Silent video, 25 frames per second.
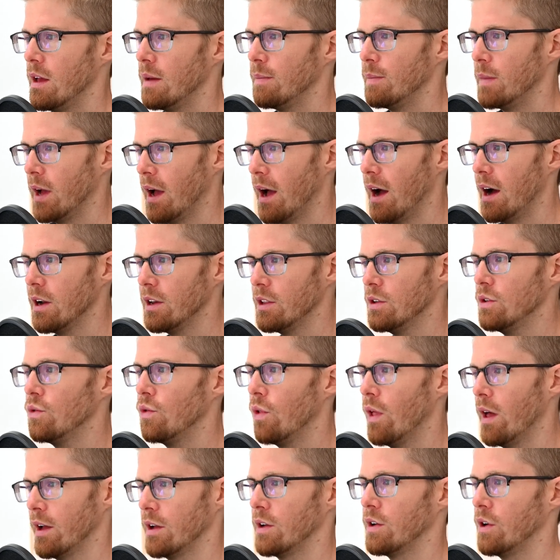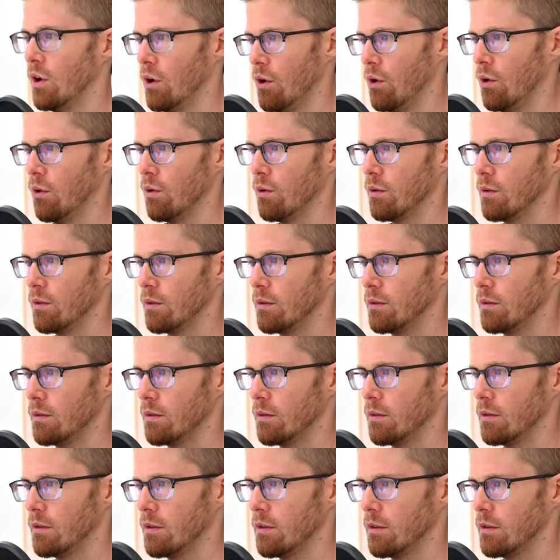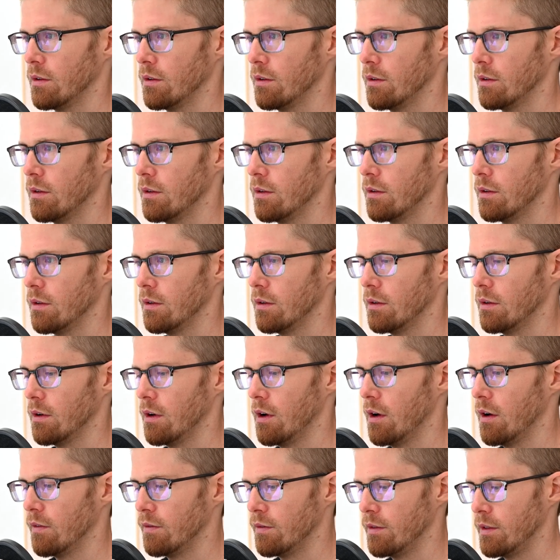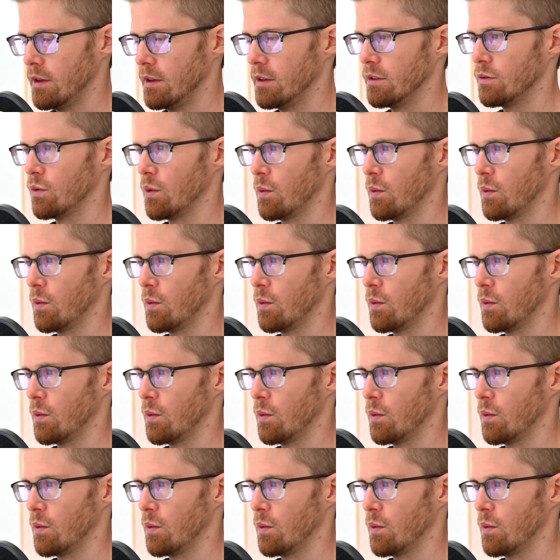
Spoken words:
But how do you let go of these